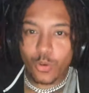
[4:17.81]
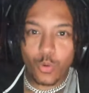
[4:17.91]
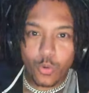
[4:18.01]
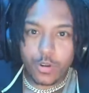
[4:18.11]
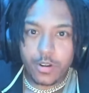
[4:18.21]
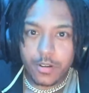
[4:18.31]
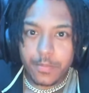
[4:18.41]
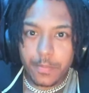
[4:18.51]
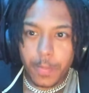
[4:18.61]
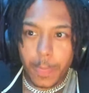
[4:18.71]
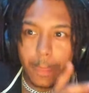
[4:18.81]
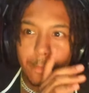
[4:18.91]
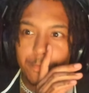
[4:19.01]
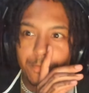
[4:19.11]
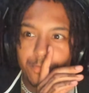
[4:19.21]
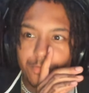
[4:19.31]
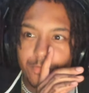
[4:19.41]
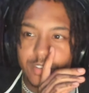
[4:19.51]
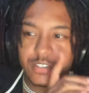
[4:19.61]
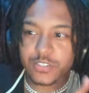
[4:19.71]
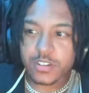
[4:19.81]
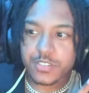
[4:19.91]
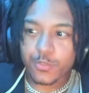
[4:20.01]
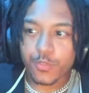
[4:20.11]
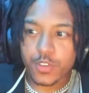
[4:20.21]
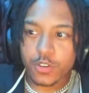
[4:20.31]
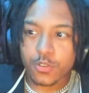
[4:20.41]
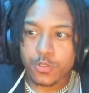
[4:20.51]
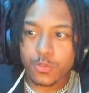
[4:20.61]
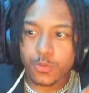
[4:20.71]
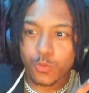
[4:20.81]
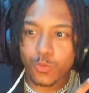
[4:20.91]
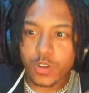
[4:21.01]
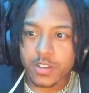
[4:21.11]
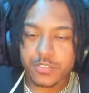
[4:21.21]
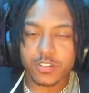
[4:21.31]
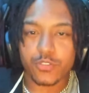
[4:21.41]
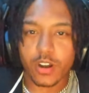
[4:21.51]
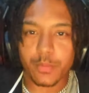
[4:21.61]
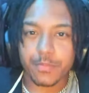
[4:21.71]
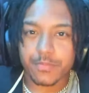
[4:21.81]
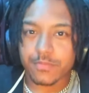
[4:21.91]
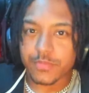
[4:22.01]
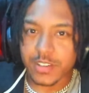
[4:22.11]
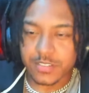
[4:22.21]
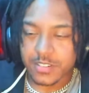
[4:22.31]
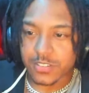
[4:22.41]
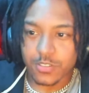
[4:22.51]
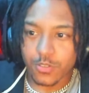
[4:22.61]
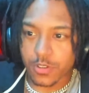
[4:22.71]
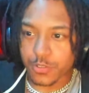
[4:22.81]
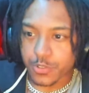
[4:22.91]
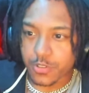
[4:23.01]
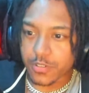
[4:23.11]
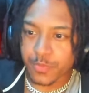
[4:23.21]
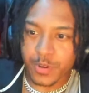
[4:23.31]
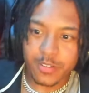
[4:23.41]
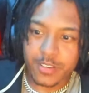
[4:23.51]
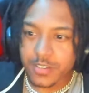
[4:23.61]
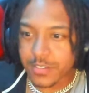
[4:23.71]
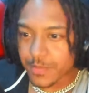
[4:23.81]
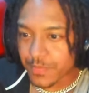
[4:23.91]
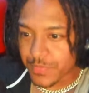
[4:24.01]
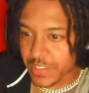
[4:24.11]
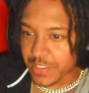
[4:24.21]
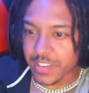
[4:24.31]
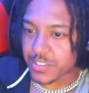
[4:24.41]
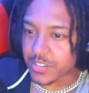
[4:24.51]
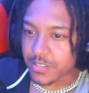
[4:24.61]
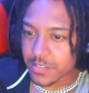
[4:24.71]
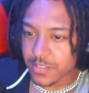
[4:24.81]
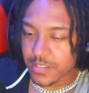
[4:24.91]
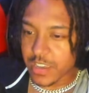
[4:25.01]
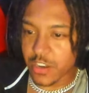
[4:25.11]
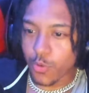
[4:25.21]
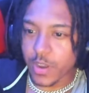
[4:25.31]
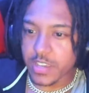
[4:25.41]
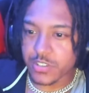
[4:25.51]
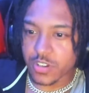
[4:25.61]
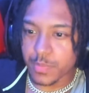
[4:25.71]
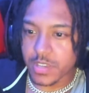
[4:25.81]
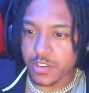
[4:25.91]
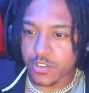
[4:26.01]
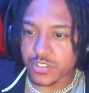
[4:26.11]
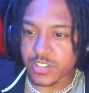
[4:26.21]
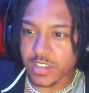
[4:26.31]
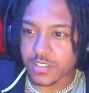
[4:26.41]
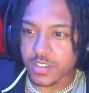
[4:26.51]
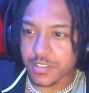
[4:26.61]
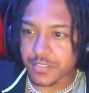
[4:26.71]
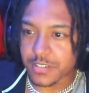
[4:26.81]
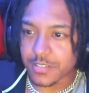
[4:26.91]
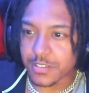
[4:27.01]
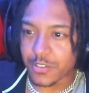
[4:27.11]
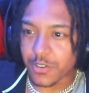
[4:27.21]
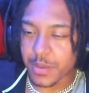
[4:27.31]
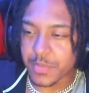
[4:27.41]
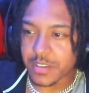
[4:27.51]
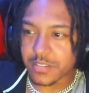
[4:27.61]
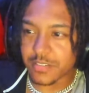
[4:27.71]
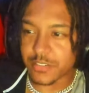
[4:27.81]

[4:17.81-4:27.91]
Or he's gonna reveal when it's gonna drop. That's the only alternative, bruh. That's it. Ain't no way he's gonna be there and just not say anything. You know what I mean?